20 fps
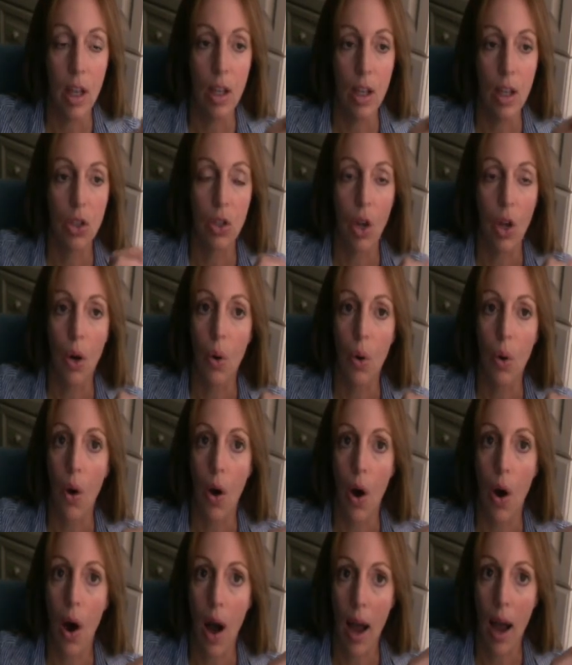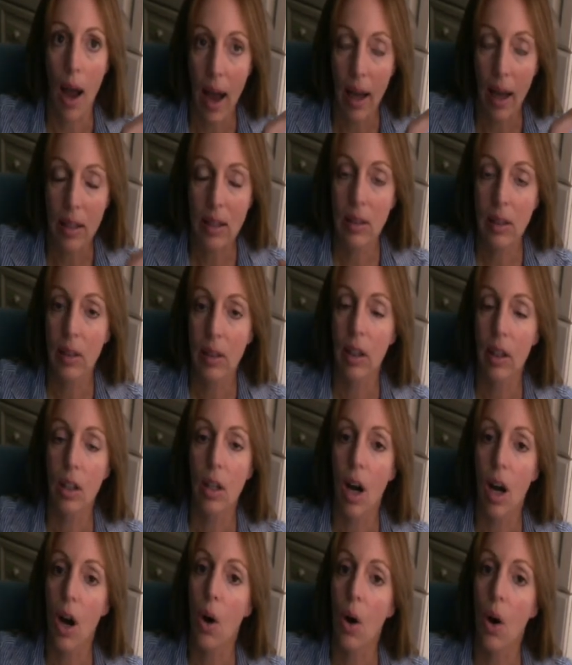So I had to let
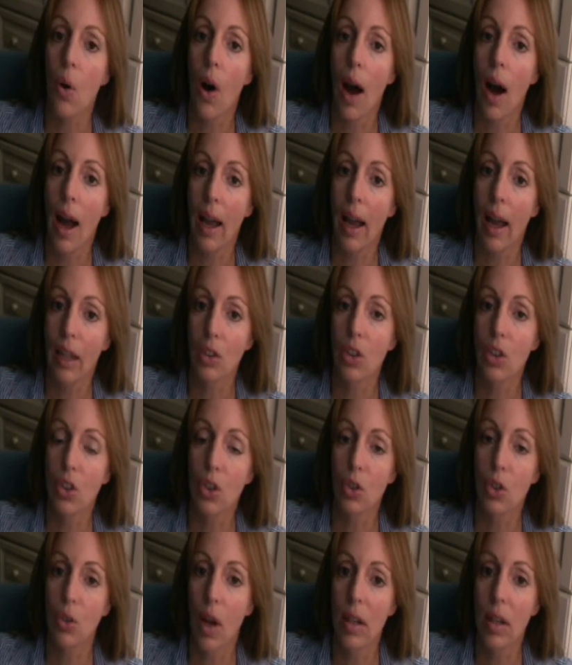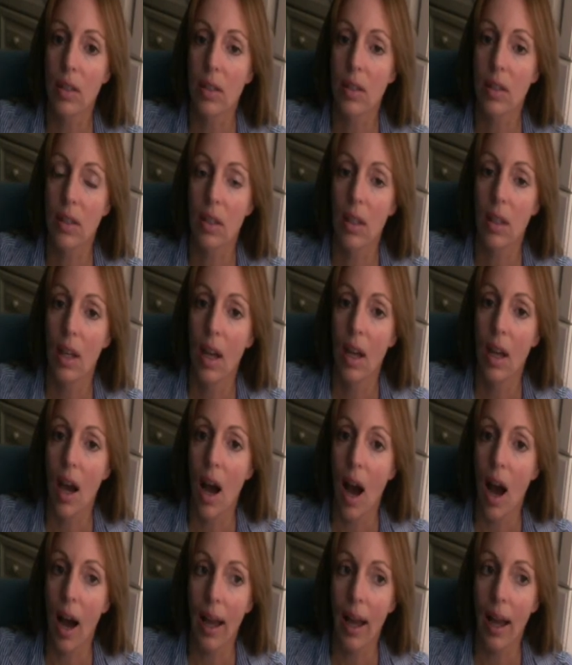it go. I had to trust.
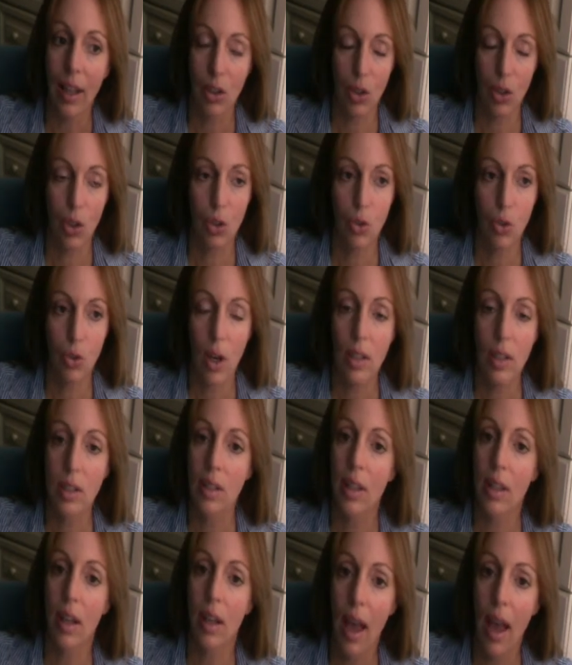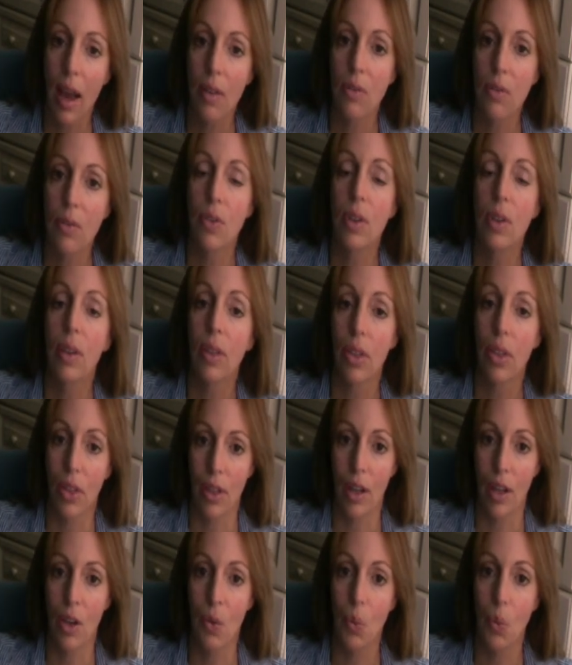I had to trust that
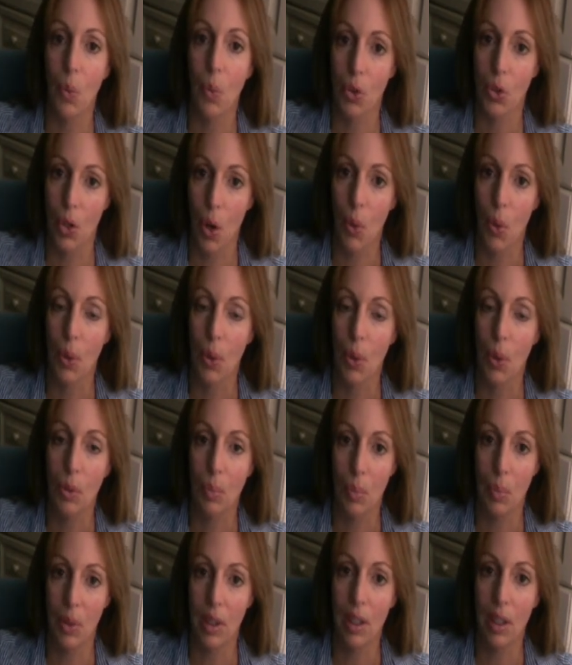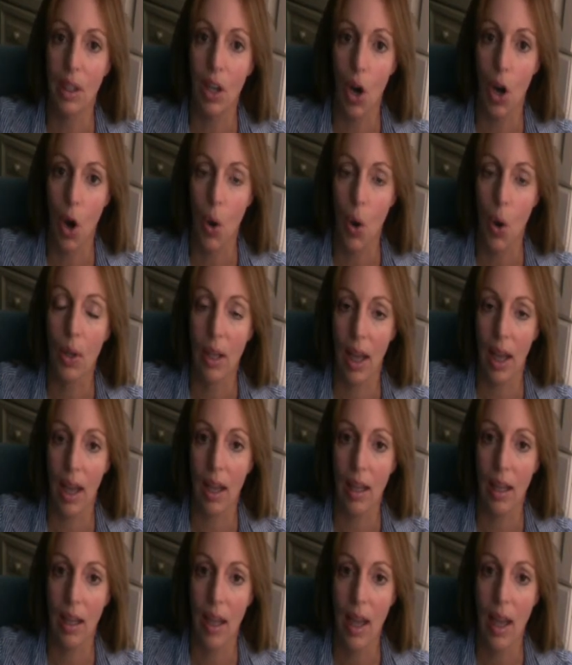everything was going to be
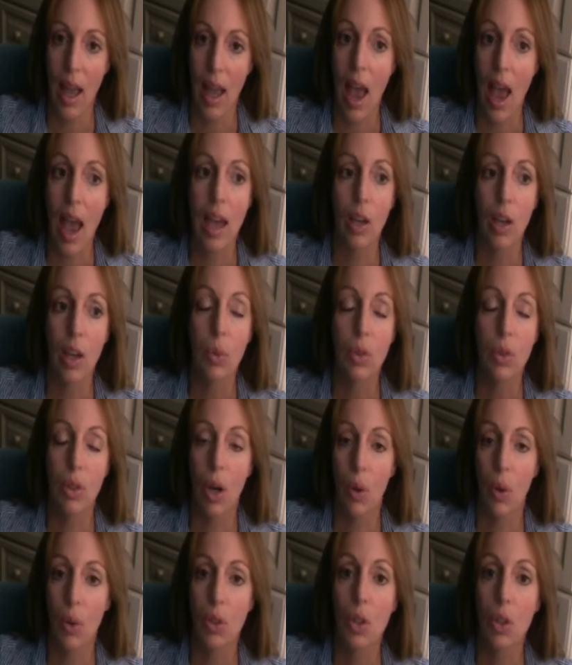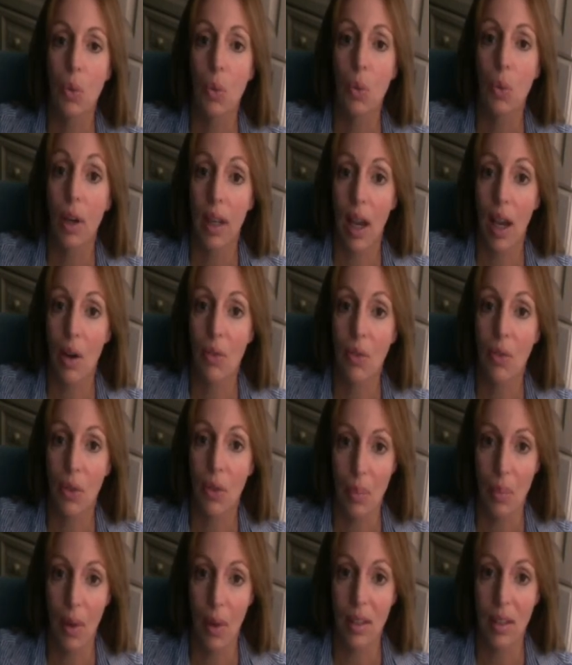okay and it was going to work out for
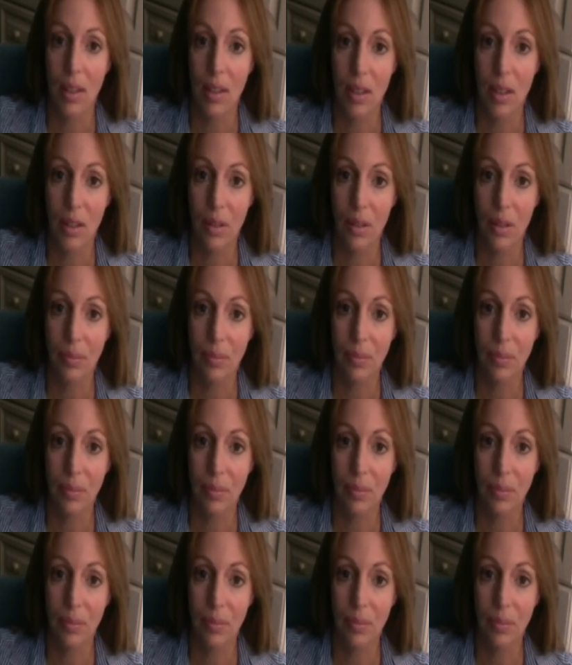the best.